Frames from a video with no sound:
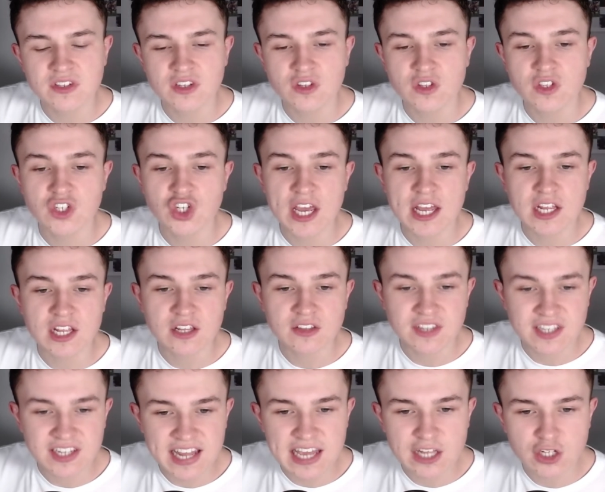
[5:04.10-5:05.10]
has
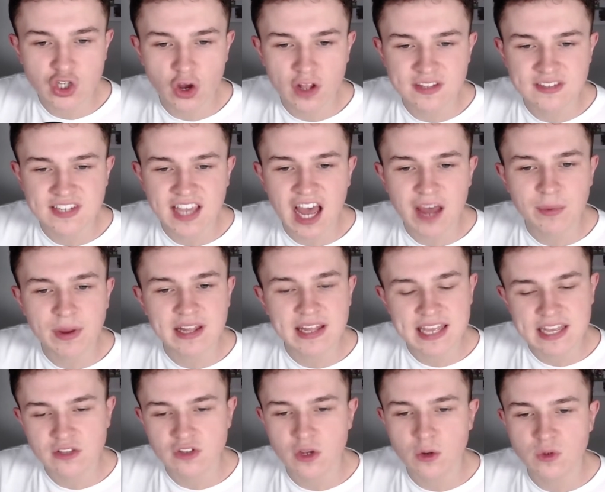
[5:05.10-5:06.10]
today joined Skybet
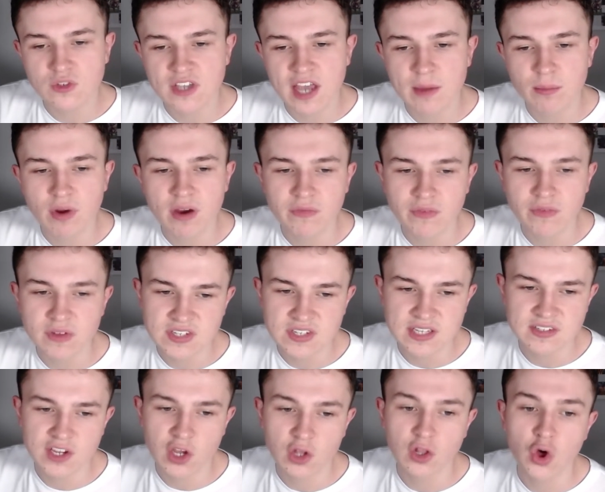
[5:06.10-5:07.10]
League 2 side Bradford
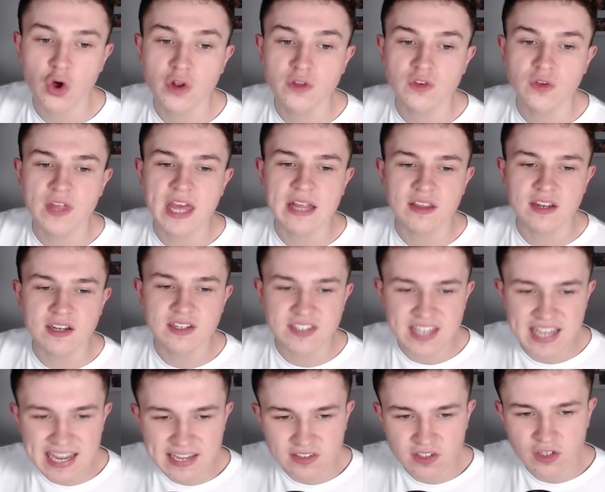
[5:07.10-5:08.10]
City on loan until the end of the
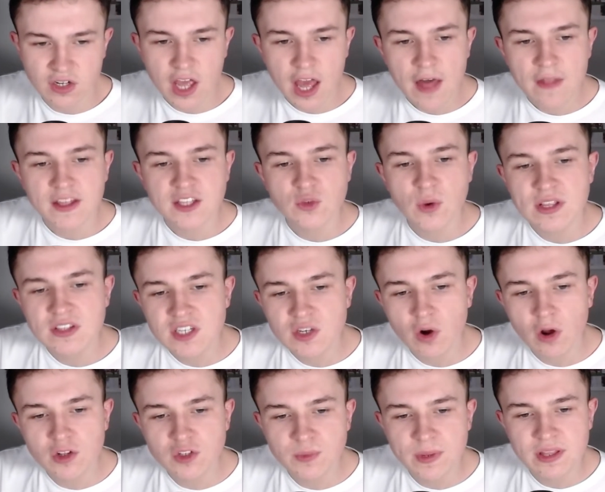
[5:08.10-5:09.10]
season. The
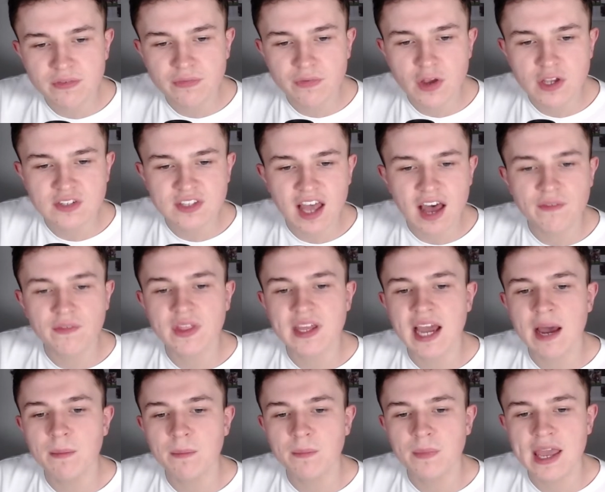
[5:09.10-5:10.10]
20-year-old spent the first half of the
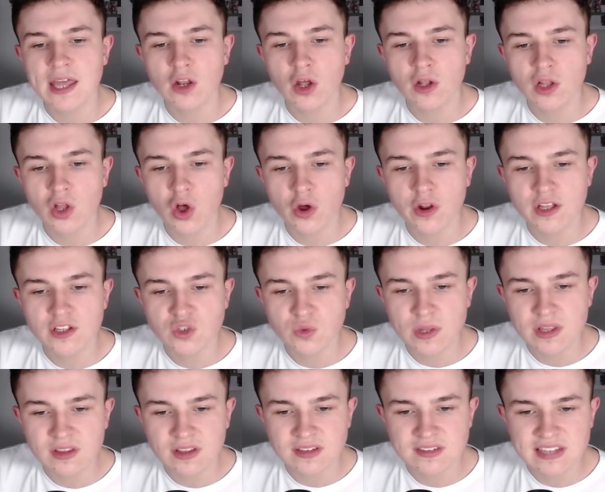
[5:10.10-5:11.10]
campaign on loan at
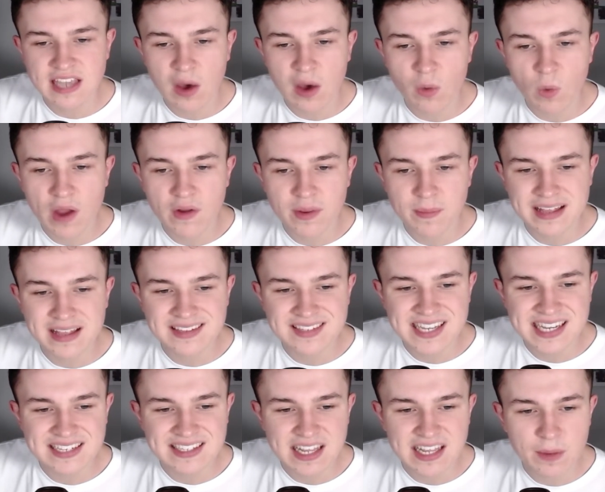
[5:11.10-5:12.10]
Swindon Town, where he made
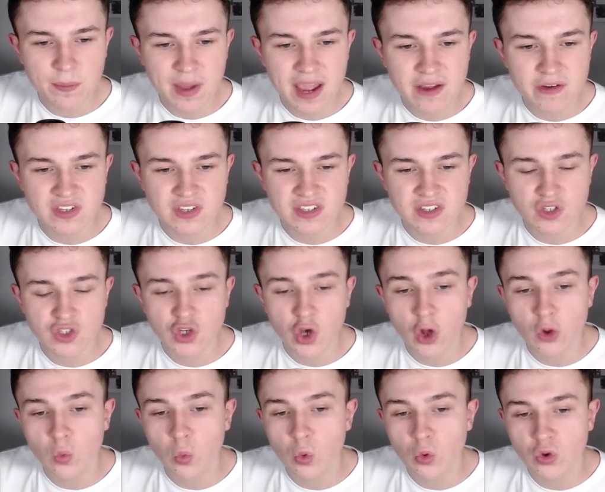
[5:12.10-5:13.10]
16 appearances and
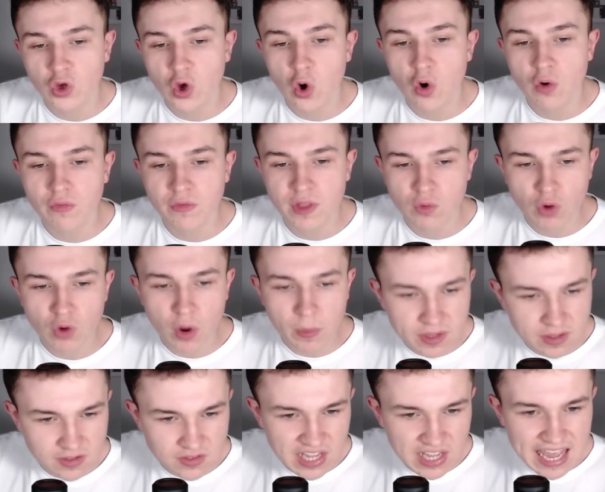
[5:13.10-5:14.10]
scored 1 goal for the
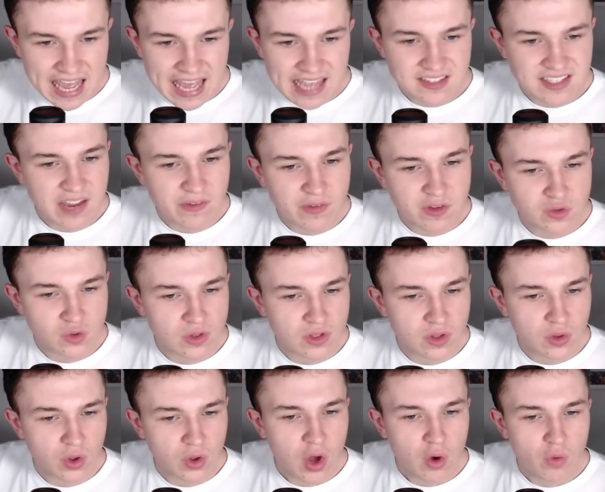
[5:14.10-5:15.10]
Robins. Stevens
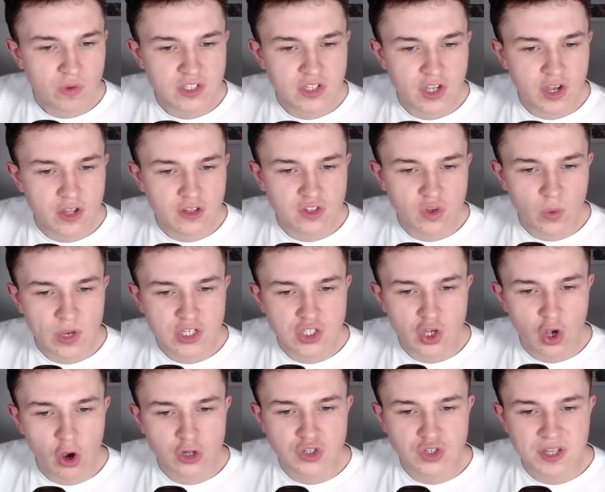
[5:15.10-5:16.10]
will return to West
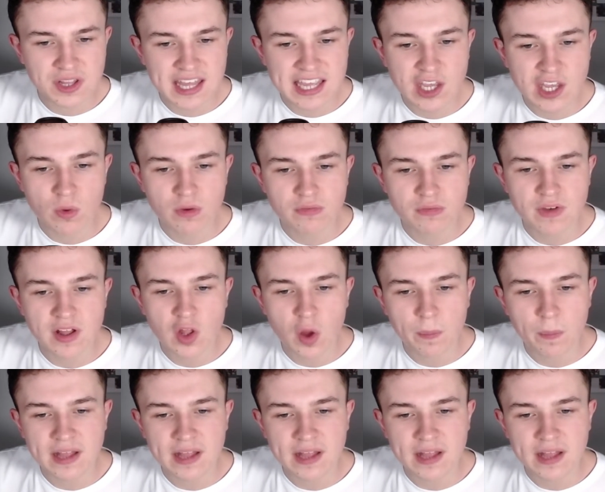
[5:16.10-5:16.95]
Yorkshire and link up with fellow